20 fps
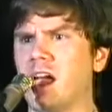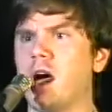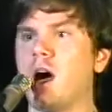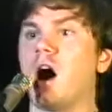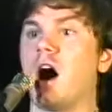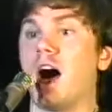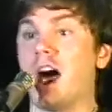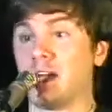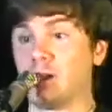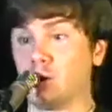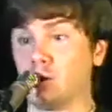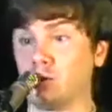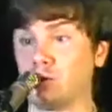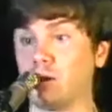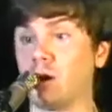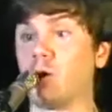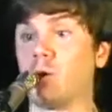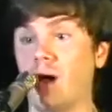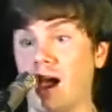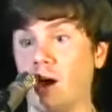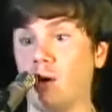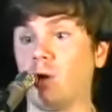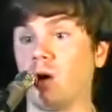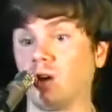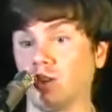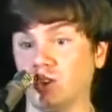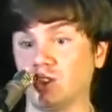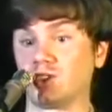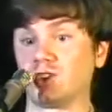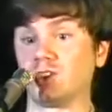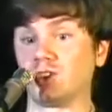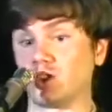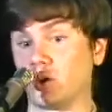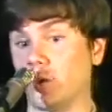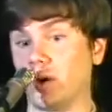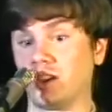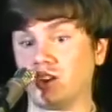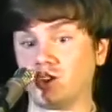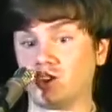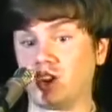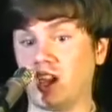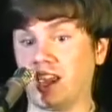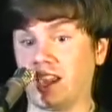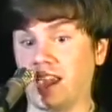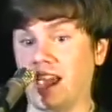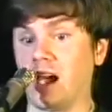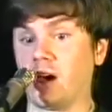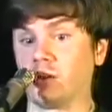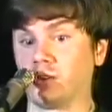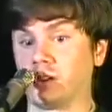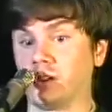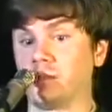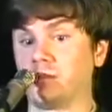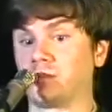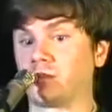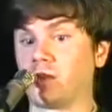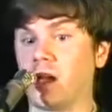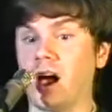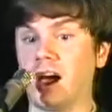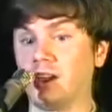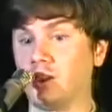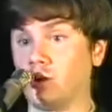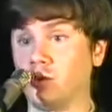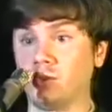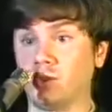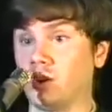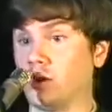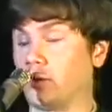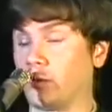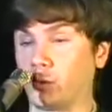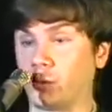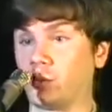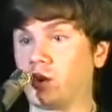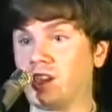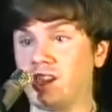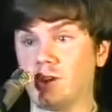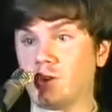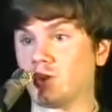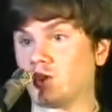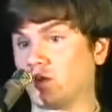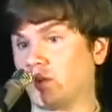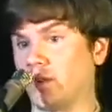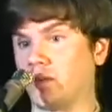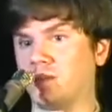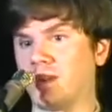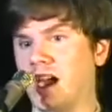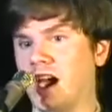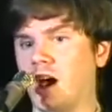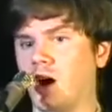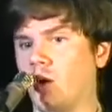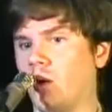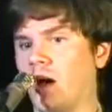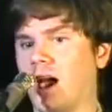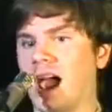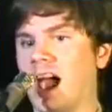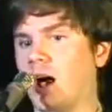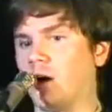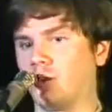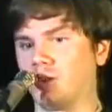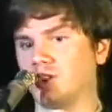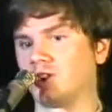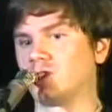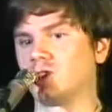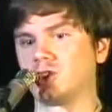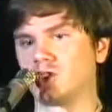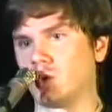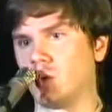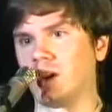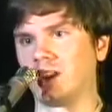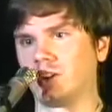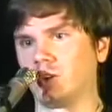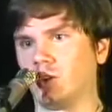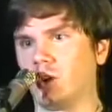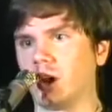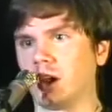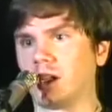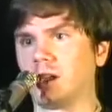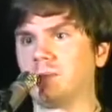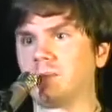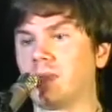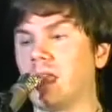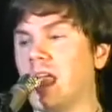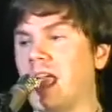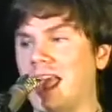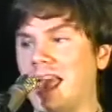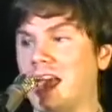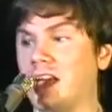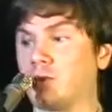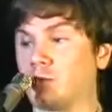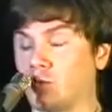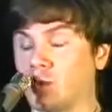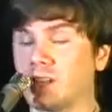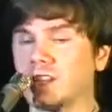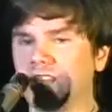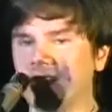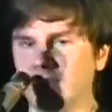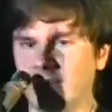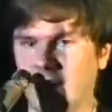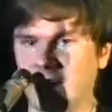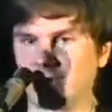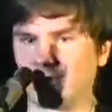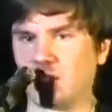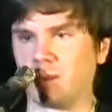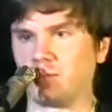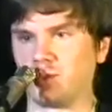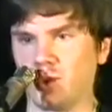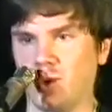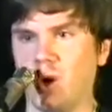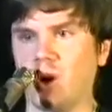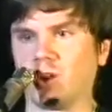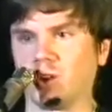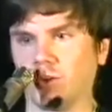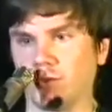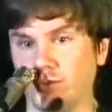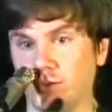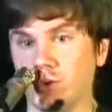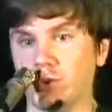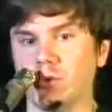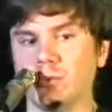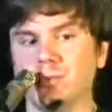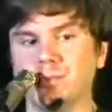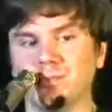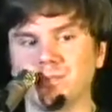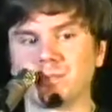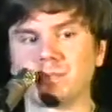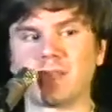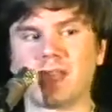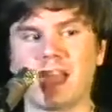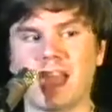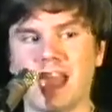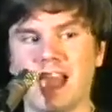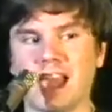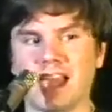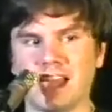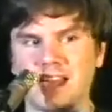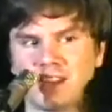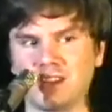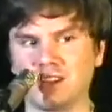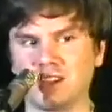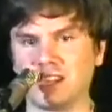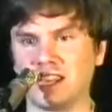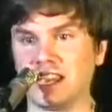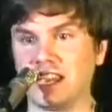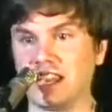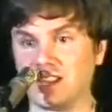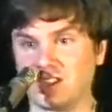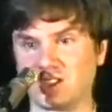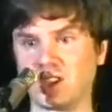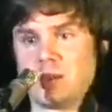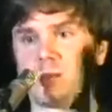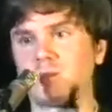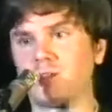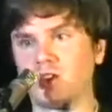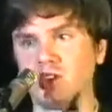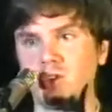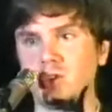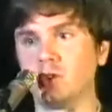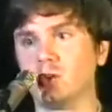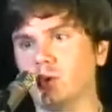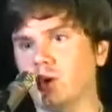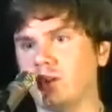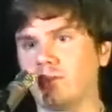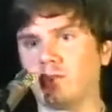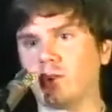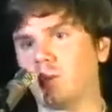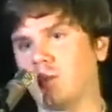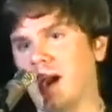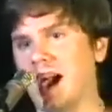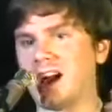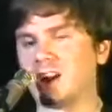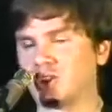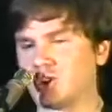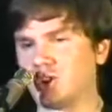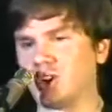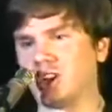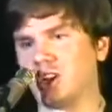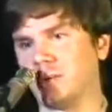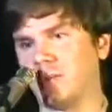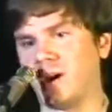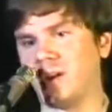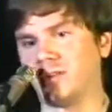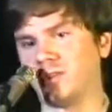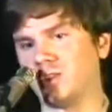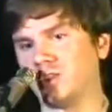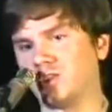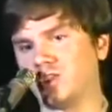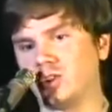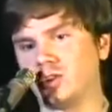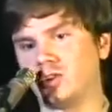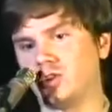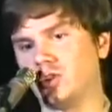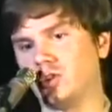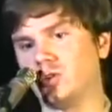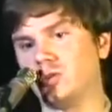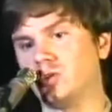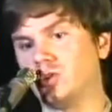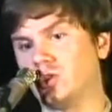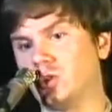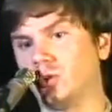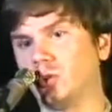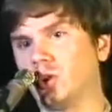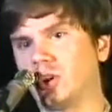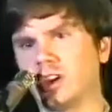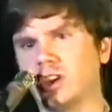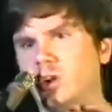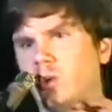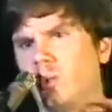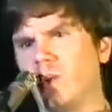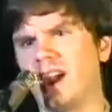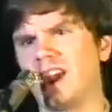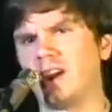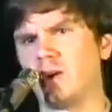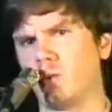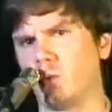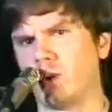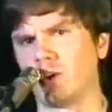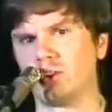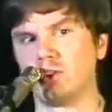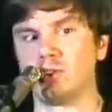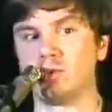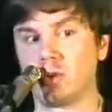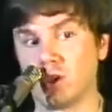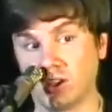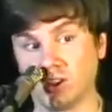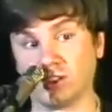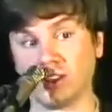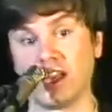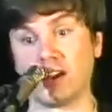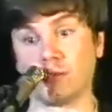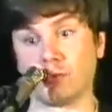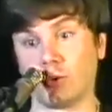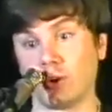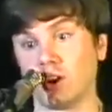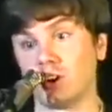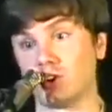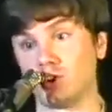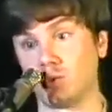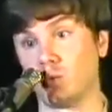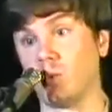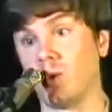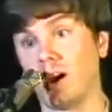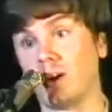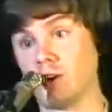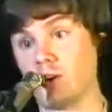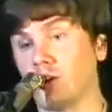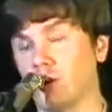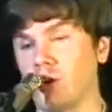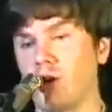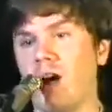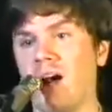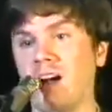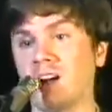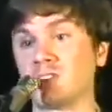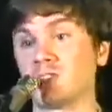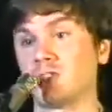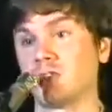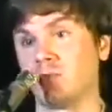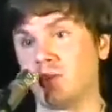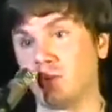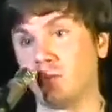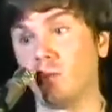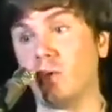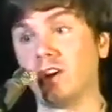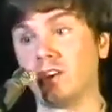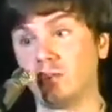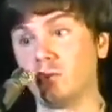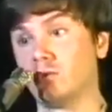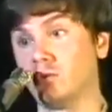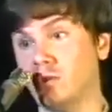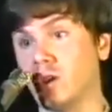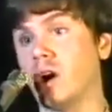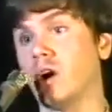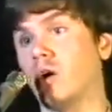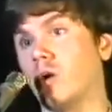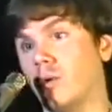I don't know how all this is going to shake out. I don't know three years from now how this is going to look. And really, that's up to all of you. And it's up to you, if you're passionate about this issue, to look at a way where you can leverage where you're awesome and what you know